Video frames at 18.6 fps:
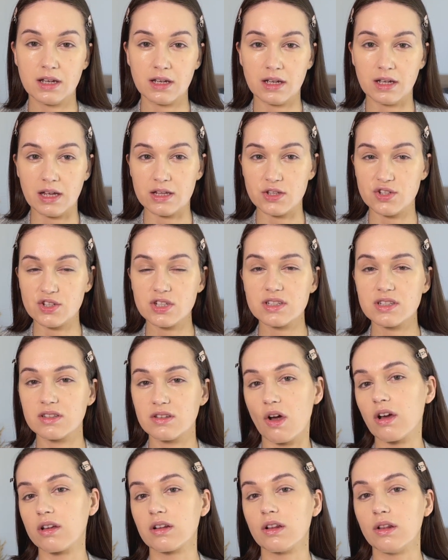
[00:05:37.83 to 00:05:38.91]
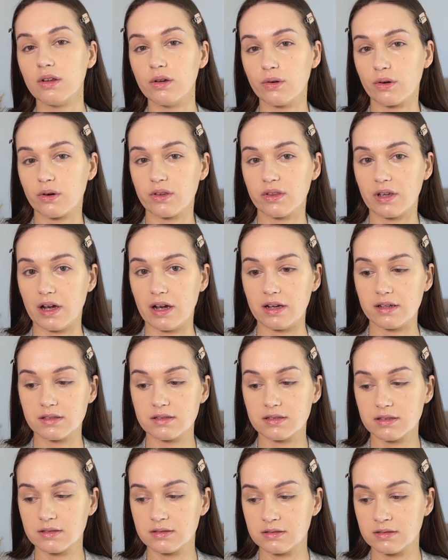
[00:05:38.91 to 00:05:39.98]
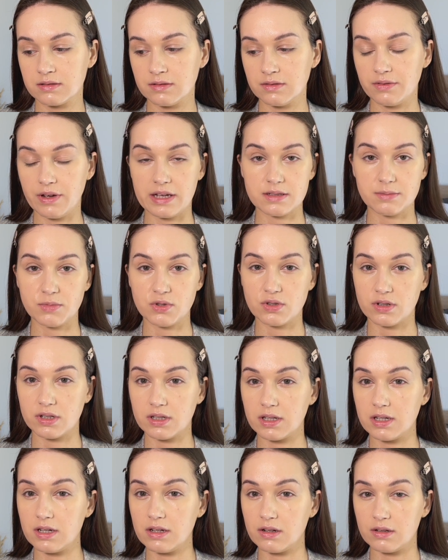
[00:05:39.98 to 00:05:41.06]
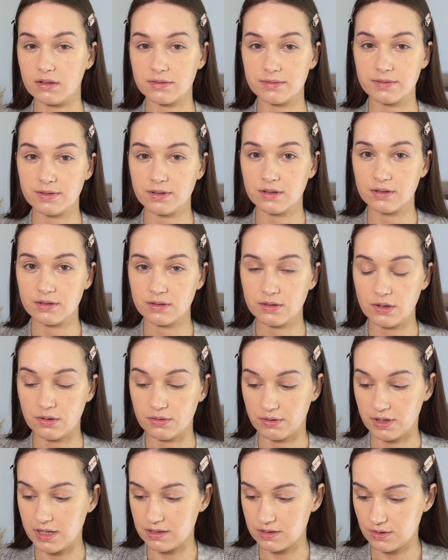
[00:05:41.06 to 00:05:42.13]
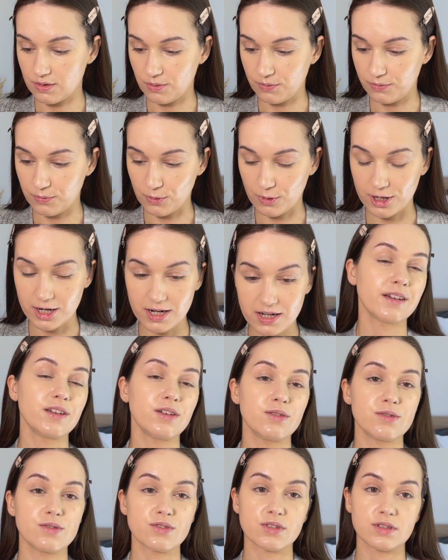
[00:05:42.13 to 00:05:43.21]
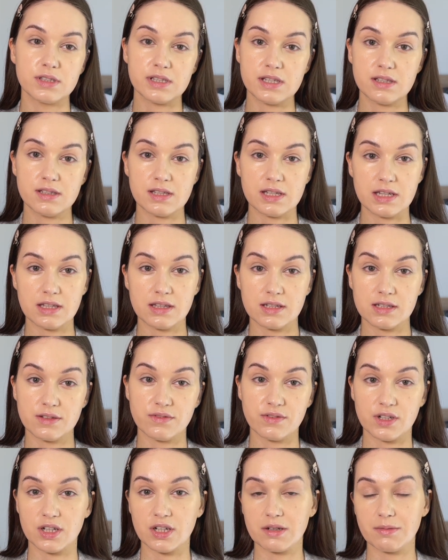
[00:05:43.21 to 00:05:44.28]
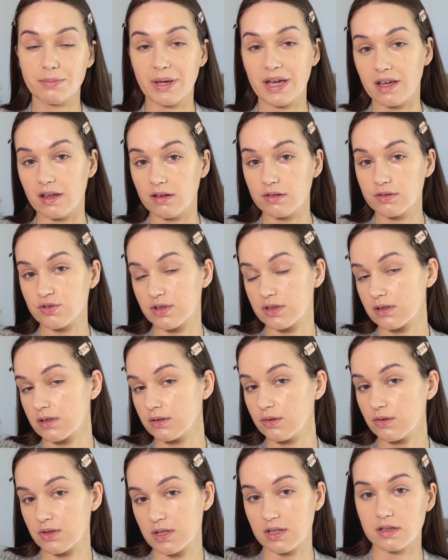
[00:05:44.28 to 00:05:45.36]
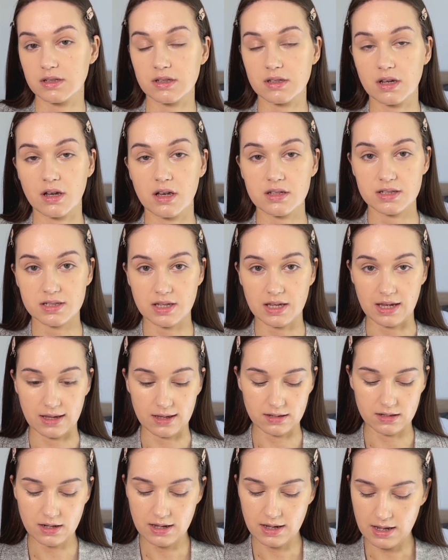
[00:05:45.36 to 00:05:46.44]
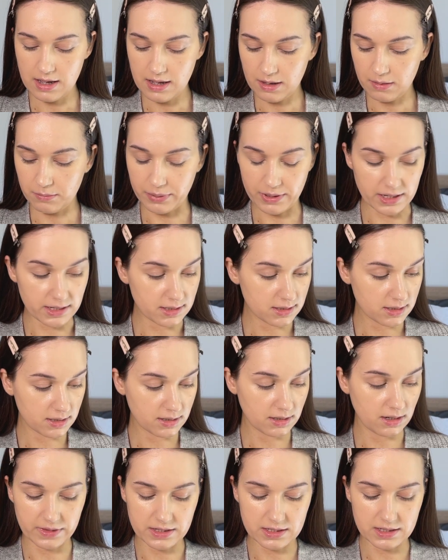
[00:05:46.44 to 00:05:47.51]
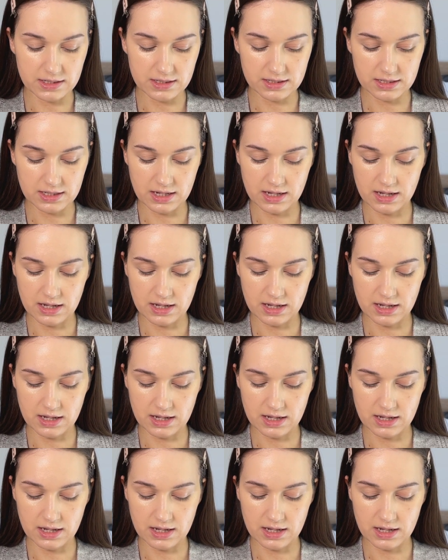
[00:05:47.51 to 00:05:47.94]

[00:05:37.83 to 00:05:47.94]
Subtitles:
it's just not look that vast majority of Koreans go for. You usually see this very pale translucent skin, but this is